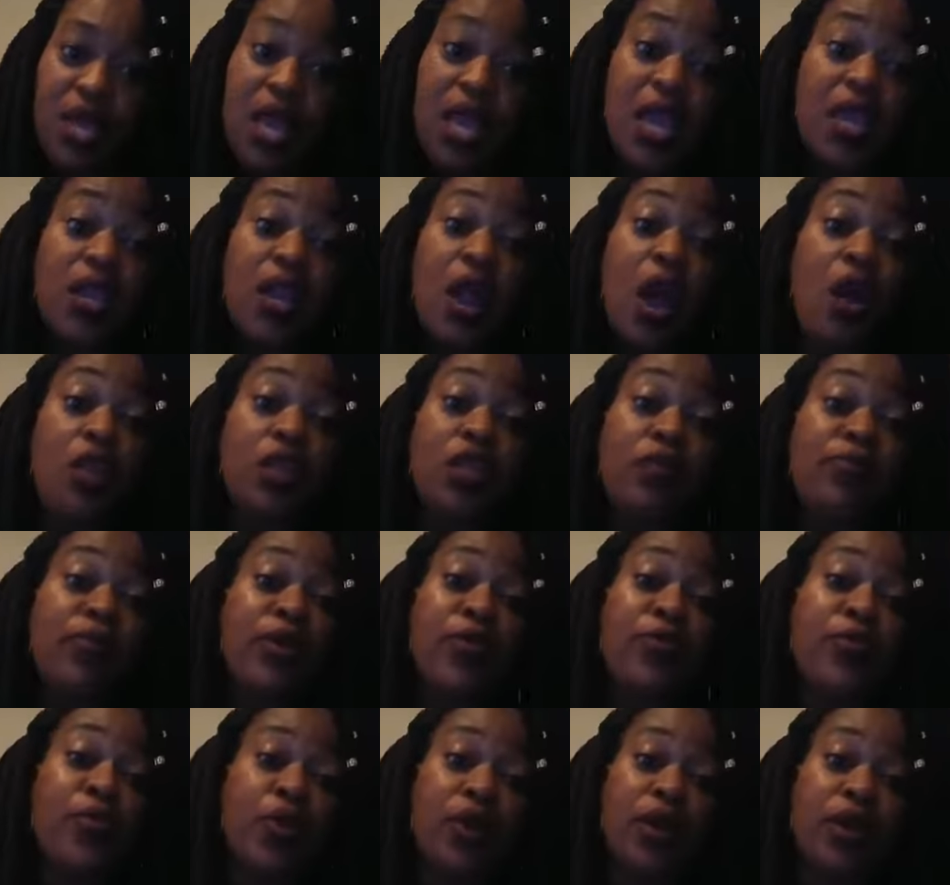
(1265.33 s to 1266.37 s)
It can only
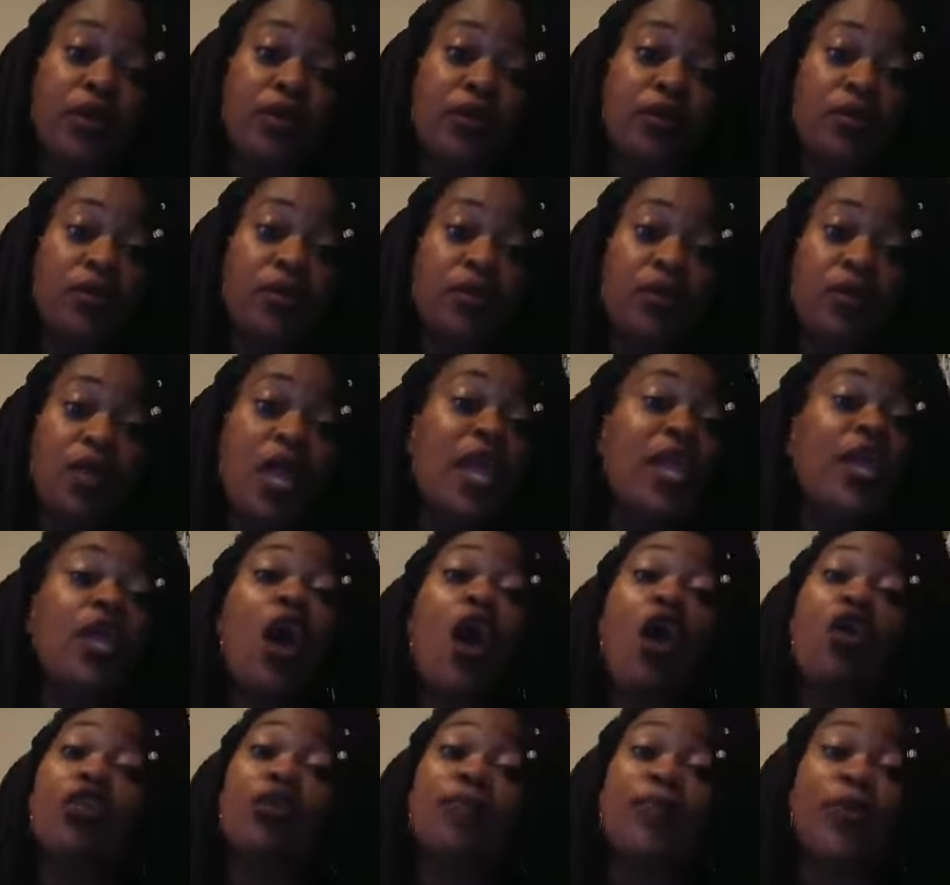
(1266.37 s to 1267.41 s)
be one. It
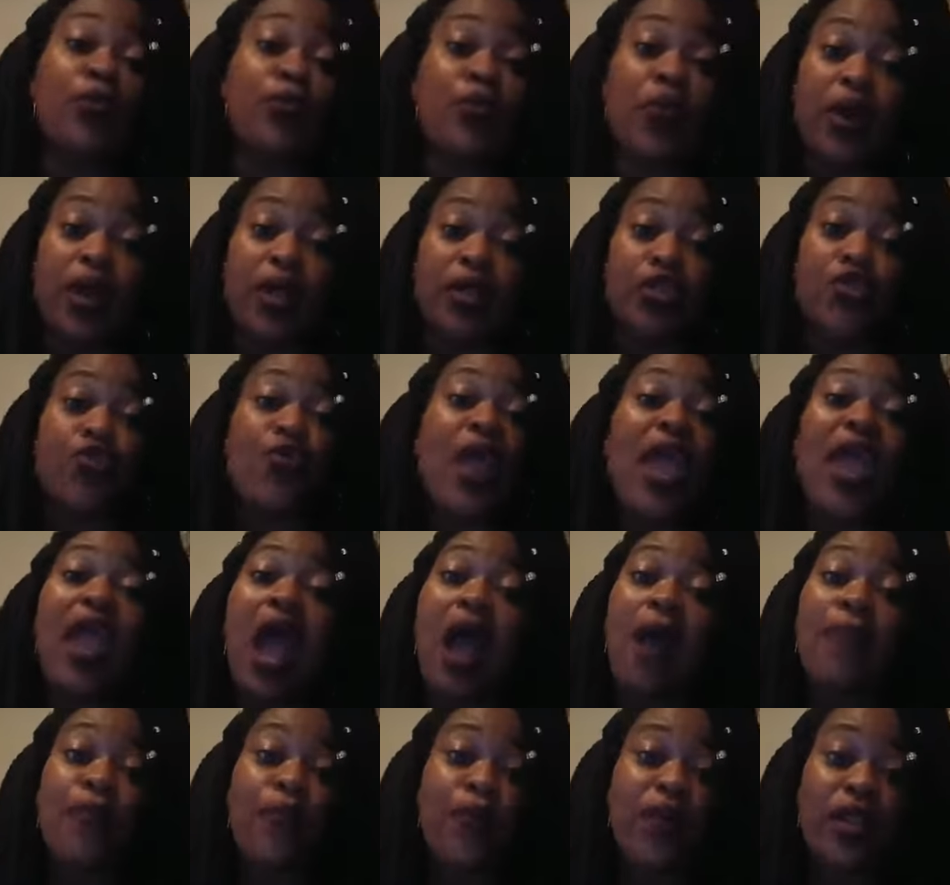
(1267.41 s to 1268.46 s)
can only be one. You
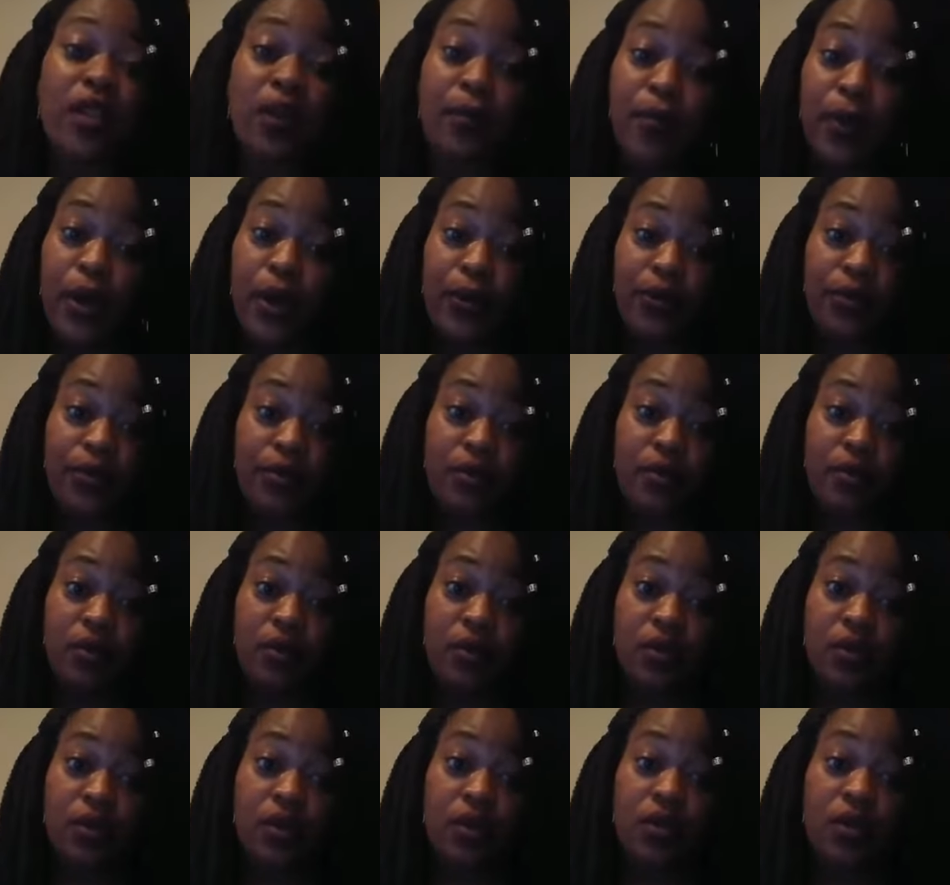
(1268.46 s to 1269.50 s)
can't operate in both.
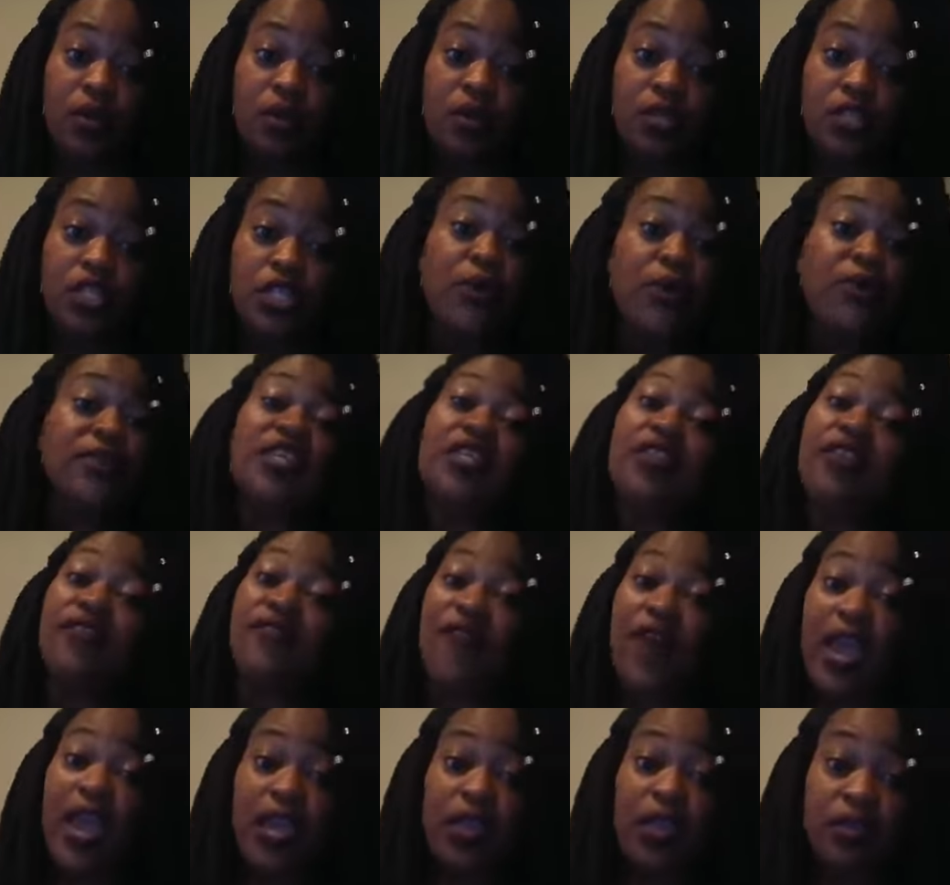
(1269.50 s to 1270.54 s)
So it's either
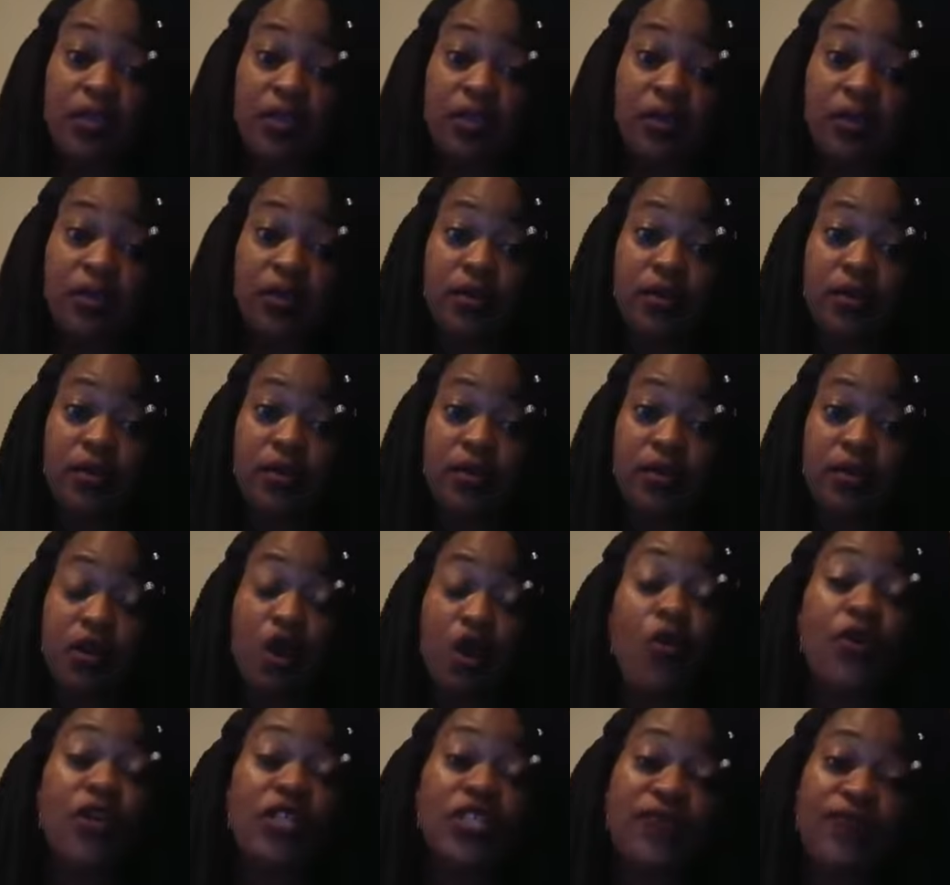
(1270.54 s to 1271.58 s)
faith
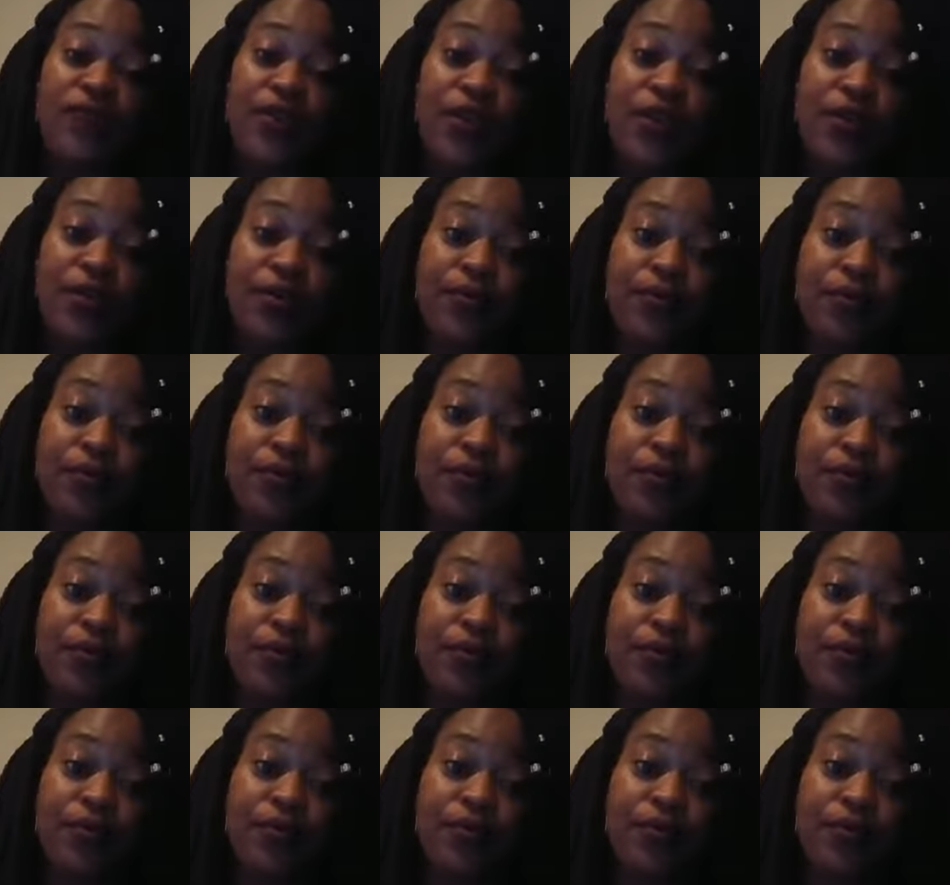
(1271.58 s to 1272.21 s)
or it's fear.